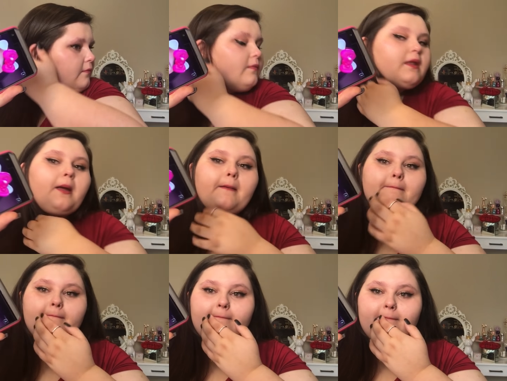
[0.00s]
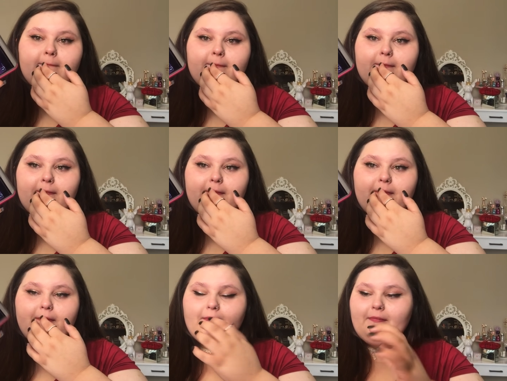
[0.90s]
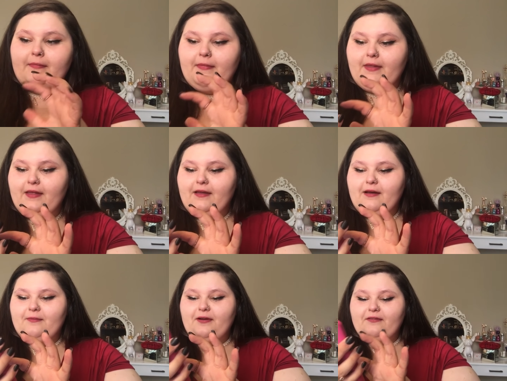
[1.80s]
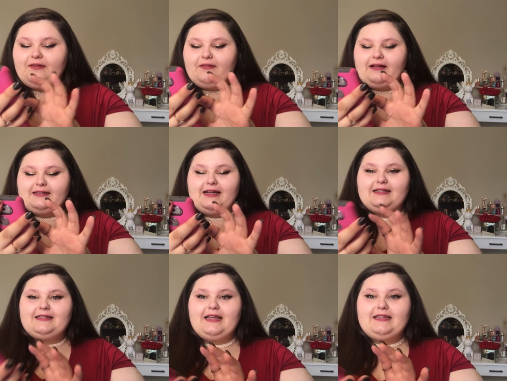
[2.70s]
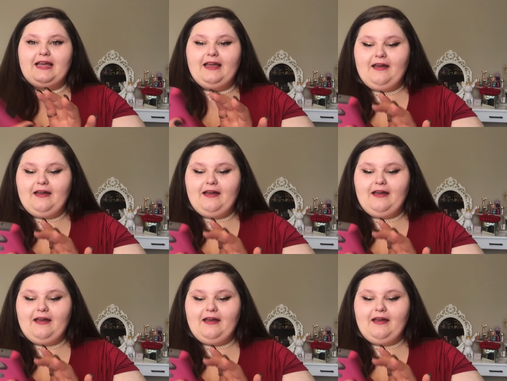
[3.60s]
perfect Valentine's Day? Perfect Valentine's Day date.